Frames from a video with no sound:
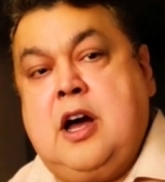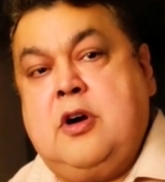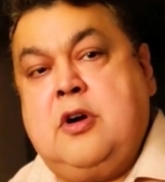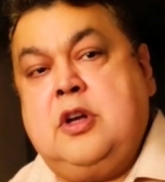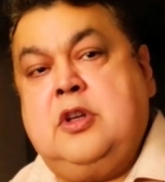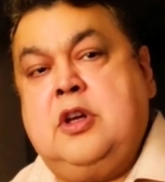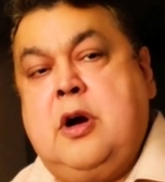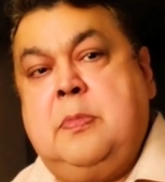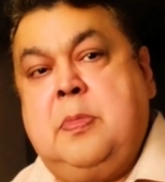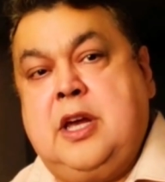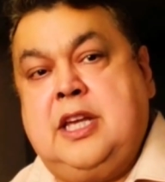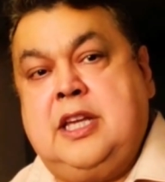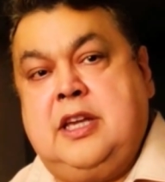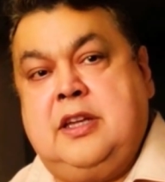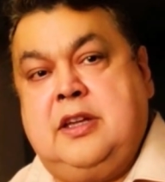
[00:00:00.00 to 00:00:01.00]
couldn't
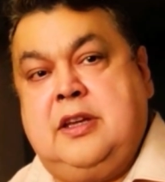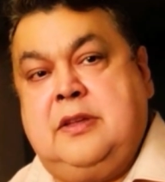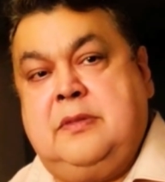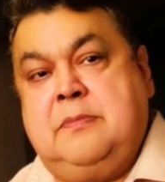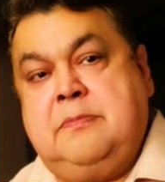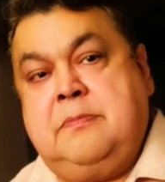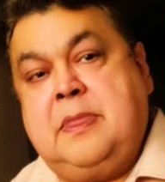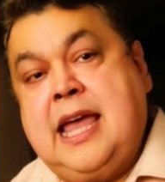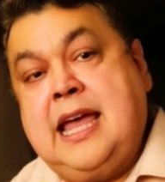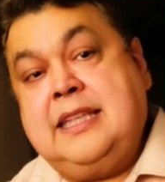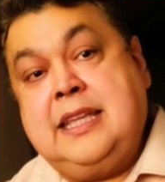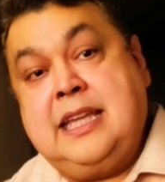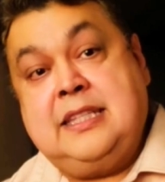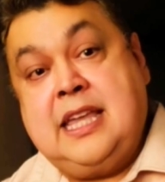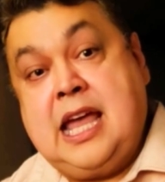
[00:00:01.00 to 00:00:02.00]
complete it at
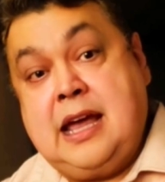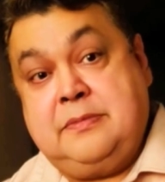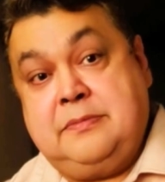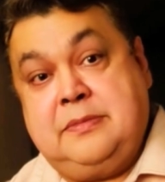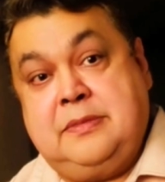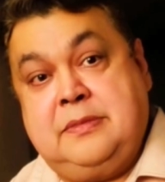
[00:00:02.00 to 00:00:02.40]
that time.